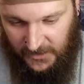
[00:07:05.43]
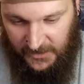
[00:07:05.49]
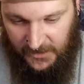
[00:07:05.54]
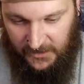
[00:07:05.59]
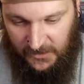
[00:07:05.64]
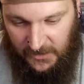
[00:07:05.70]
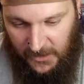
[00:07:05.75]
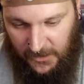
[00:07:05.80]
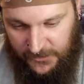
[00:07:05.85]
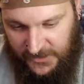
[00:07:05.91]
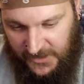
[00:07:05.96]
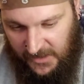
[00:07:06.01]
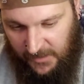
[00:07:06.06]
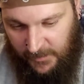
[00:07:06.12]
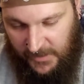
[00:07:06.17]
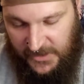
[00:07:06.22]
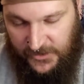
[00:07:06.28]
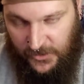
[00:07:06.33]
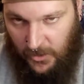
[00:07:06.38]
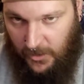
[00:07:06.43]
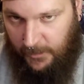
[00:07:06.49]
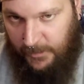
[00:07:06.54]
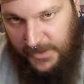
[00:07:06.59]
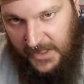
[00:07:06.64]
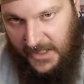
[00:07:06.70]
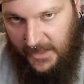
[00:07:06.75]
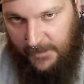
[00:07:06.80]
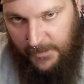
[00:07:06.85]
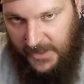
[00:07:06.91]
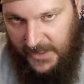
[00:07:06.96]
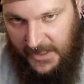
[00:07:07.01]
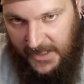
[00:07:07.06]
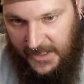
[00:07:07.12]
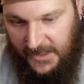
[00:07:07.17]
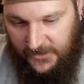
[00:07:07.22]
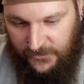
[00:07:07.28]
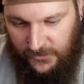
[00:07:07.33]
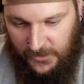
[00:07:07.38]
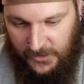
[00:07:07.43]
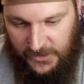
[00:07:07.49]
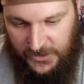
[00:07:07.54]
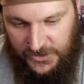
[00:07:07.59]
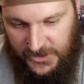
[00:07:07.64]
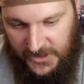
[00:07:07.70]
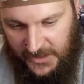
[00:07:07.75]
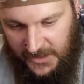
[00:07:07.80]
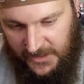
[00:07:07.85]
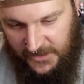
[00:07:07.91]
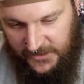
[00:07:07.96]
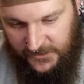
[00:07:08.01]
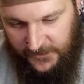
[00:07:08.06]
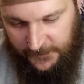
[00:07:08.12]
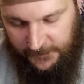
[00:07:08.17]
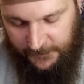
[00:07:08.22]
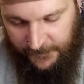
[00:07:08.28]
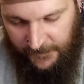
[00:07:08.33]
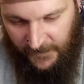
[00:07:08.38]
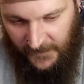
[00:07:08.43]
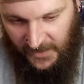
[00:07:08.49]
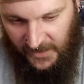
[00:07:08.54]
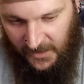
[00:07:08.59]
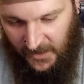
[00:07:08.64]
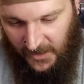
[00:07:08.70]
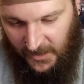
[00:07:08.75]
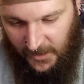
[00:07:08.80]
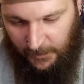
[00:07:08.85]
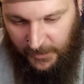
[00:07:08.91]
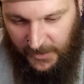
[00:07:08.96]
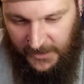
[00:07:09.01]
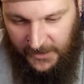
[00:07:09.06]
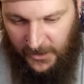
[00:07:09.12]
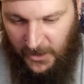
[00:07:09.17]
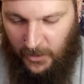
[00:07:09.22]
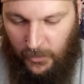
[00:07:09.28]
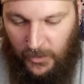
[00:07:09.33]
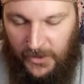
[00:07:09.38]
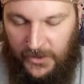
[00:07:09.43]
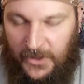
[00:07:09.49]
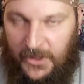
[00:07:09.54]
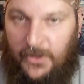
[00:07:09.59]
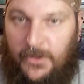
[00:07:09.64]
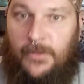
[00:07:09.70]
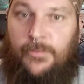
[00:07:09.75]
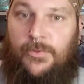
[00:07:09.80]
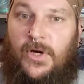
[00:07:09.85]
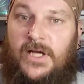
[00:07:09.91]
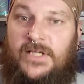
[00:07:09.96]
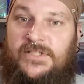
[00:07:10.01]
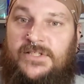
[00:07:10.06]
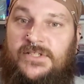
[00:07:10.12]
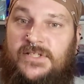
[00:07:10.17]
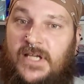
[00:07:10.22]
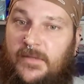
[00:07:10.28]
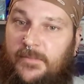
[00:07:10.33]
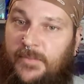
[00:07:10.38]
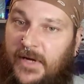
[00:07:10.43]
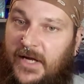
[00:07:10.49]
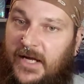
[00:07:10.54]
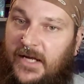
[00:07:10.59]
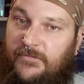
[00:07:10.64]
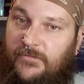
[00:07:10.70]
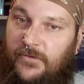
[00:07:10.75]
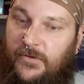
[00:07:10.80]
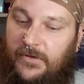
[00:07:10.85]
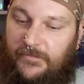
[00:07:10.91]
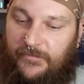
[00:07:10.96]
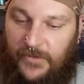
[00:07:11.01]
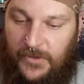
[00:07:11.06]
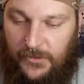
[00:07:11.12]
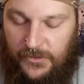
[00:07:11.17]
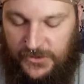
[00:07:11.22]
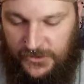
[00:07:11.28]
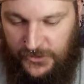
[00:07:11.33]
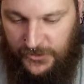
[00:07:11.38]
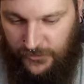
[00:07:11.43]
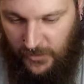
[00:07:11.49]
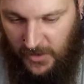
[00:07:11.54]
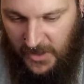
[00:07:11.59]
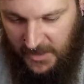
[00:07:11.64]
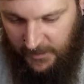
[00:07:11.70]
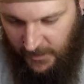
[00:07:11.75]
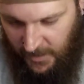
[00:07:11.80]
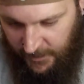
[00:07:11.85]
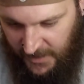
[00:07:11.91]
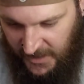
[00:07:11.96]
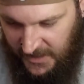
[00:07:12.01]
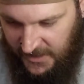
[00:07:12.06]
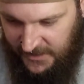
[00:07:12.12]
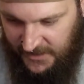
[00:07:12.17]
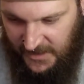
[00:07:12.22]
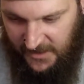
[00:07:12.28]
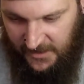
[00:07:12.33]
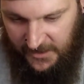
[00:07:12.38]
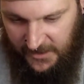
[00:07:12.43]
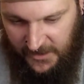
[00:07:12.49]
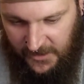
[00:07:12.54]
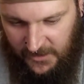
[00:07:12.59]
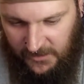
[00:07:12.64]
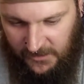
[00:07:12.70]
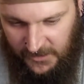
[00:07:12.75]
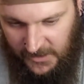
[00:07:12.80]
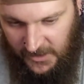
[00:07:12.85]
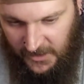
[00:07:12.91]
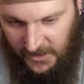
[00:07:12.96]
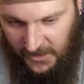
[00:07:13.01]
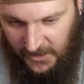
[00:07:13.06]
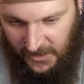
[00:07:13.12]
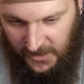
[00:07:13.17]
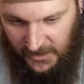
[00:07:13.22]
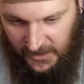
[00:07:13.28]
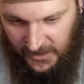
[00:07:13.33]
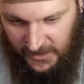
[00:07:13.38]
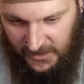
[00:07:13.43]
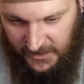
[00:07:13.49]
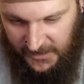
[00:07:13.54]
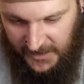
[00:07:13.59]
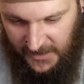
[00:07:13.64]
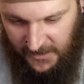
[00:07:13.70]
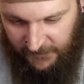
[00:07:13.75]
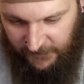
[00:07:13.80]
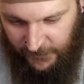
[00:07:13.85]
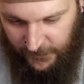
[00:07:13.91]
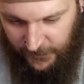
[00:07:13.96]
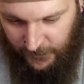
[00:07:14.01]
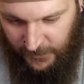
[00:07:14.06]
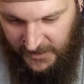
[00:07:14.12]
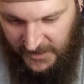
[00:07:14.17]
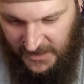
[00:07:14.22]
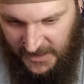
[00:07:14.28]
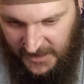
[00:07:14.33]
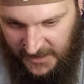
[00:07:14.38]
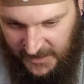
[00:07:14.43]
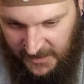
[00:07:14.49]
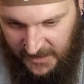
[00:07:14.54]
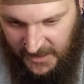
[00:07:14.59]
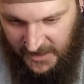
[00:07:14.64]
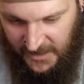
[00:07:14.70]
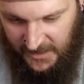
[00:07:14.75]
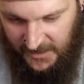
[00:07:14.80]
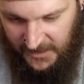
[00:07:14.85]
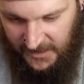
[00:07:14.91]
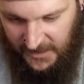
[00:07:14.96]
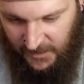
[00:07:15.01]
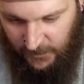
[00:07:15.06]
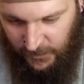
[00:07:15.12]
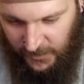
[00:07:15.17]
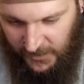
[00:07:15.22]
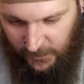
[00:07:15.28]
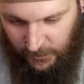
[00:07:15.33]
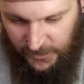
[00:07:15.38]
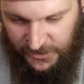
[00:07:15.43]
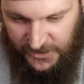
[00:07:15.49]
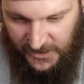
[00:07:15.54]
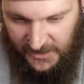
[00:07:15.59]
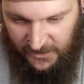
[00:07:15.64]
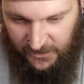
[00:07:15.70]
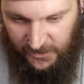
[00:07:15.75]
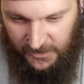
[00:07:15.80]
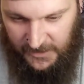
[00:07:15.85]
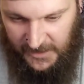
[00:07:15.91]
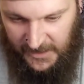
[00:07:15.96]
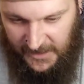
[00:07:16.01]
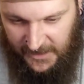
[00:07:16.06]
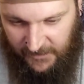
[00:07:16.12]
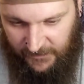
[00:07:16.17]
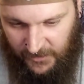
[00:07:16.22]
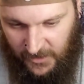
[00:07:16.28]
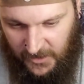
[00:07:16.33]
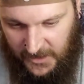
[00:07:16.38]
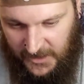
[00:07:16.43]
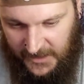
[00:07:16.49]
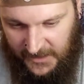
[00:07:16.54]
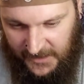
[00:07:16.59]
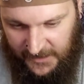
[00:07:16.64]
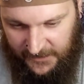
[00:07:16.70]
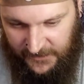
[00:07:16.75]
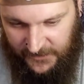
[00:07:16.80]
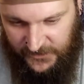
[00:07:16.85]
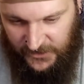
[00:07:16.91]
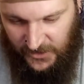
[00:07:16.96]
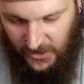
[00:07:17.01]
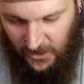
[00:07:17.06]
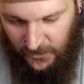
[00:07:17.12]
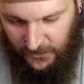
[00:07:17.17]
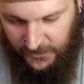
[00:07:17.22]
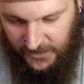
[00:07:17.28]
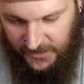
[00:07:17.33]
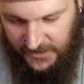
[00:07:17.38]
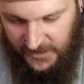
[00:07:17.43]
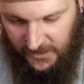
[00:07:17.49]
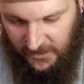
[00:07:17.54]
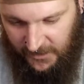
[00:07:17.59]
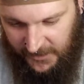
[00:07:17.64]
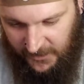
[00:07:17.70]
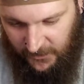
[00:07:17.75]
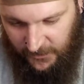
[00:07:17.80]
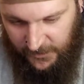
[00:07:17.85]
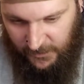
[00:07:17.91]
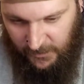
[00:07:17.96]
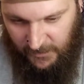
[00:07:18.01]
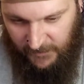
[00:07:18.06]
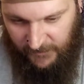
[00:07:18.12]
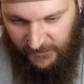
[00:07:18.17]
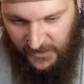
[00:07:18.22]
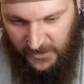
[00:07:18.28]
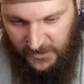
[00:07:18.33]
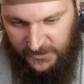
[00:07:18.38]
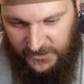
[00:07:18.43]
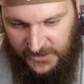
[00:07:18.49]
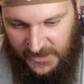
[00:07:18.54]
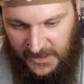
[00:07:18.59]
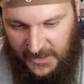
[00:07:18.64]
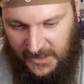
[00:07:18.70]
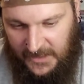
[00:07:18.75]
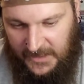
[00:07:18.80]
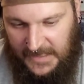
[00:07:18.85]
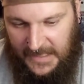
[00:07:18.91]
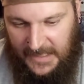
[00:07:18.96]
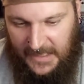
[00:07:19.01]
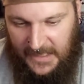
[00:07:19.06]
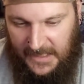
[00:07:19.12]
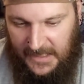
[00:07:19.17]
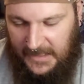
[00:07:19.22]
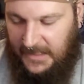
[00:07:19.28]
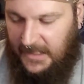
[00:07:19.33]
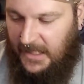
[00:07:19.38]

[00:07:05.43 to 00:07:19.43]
close to MSRP. I paid extra because she gets them. But nowhere near the prices I paid for the Fusion Strike. My man's out here got them for $3.99, and I really wish I could have. Alright, got the Salk, the Deerling on the reverse, and